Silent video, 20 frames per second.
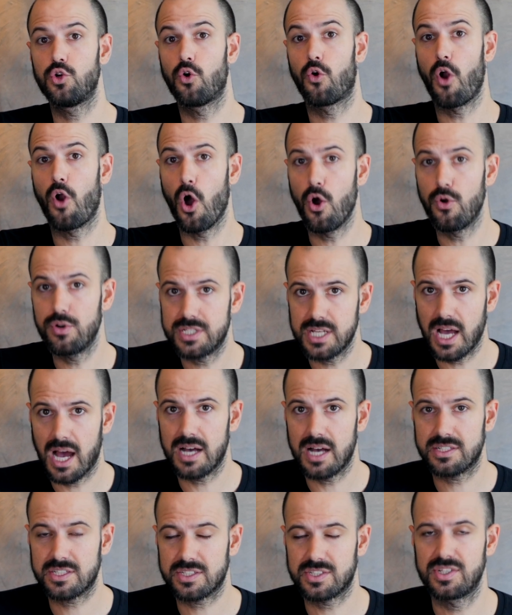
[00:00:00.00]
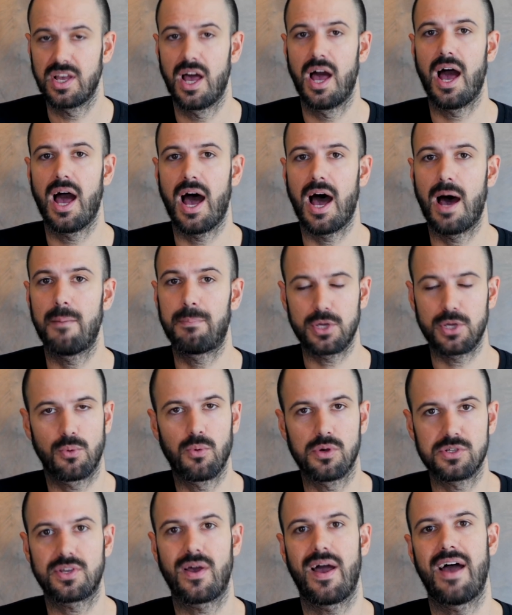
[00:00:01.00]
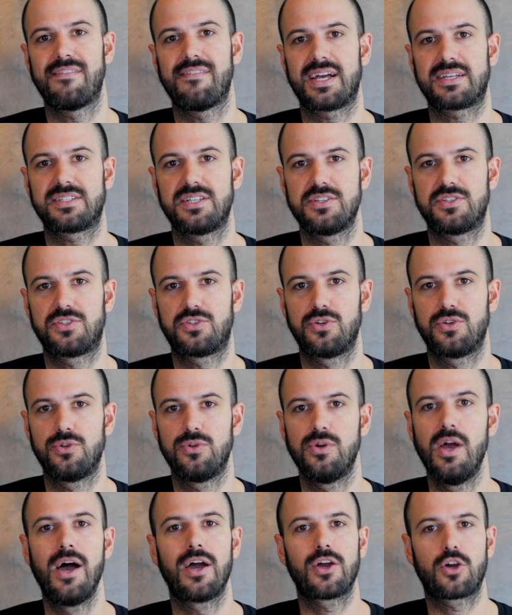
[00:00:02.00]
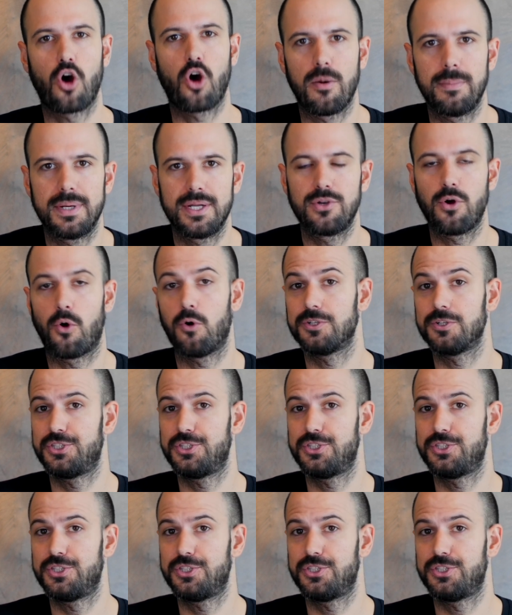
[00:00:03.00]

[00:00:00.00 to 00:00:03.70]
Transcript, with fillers: your own tasks uh, but you also have access to common or